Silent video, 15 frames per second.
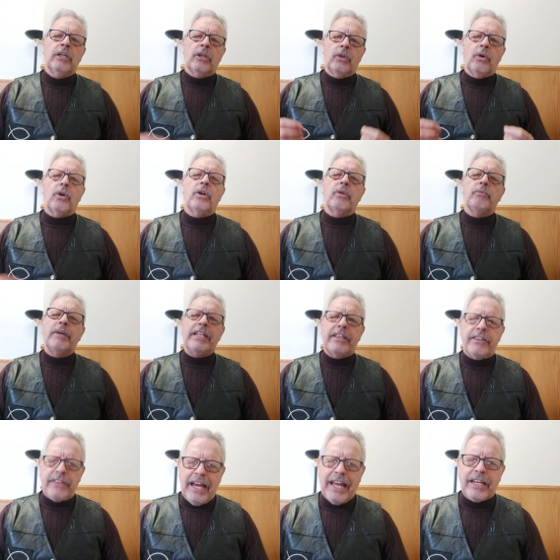Lord, we
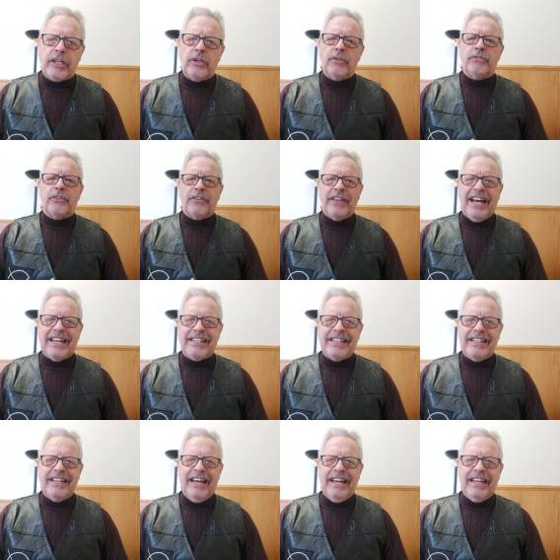thank you for that
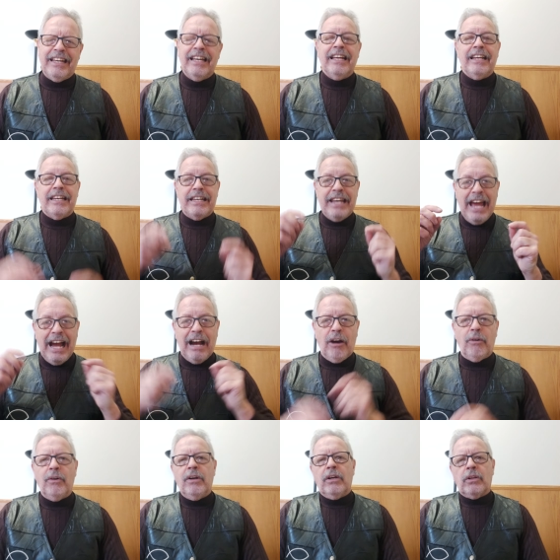today.
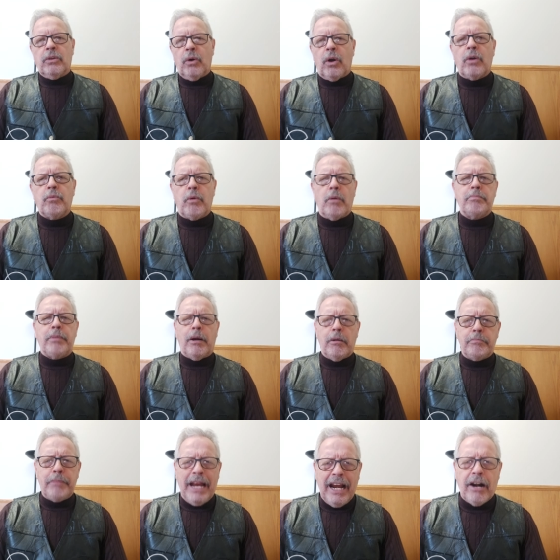Now, Lord, we're
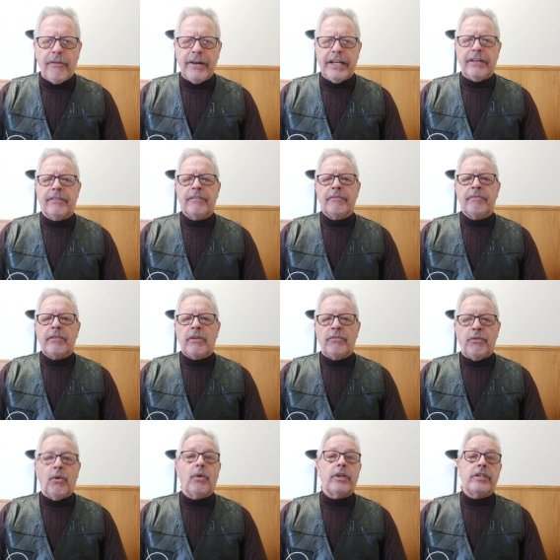preparing
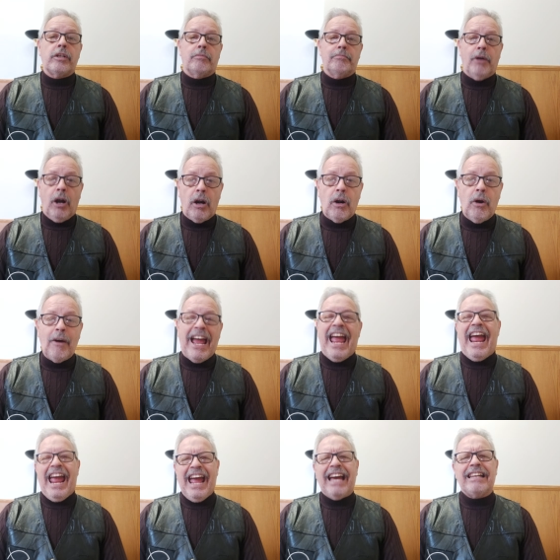for
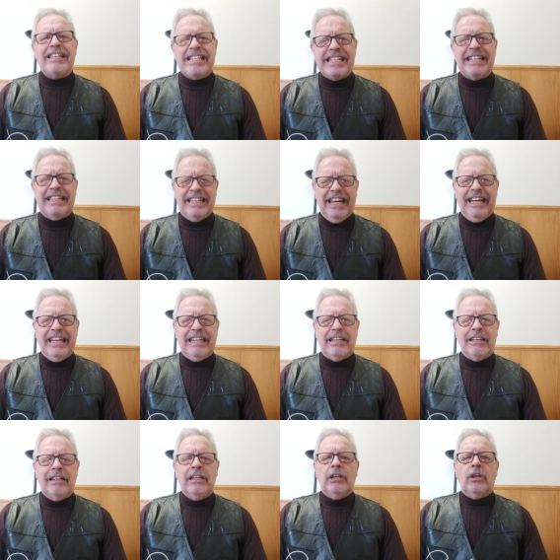tomorrow and today.
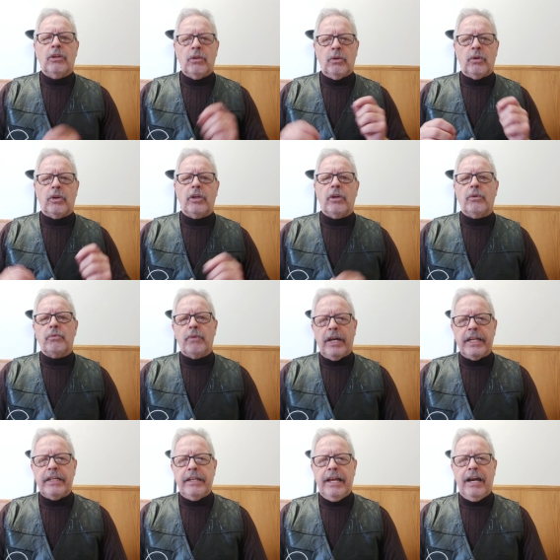Lord,
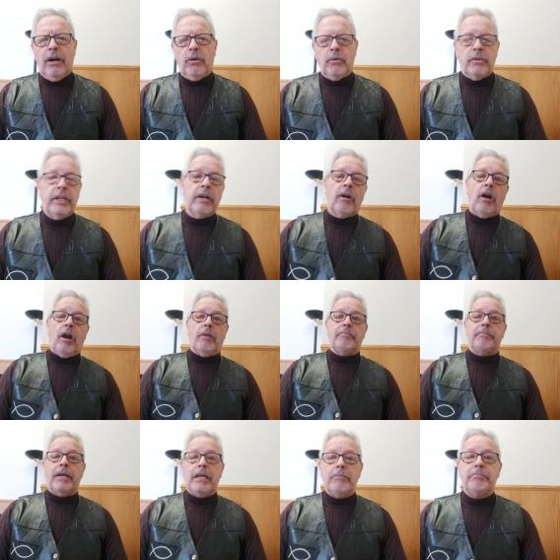right now, there are
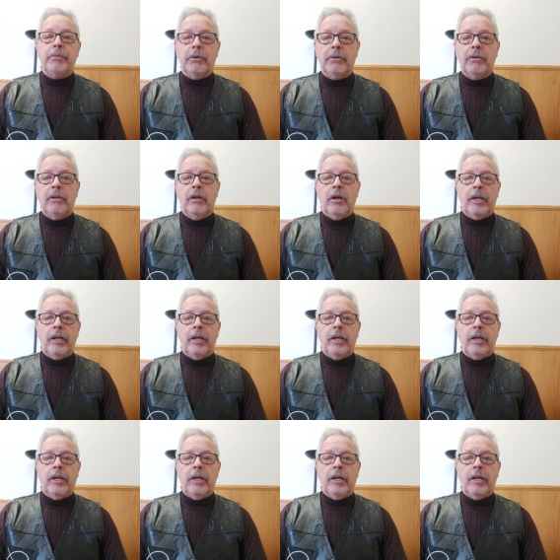people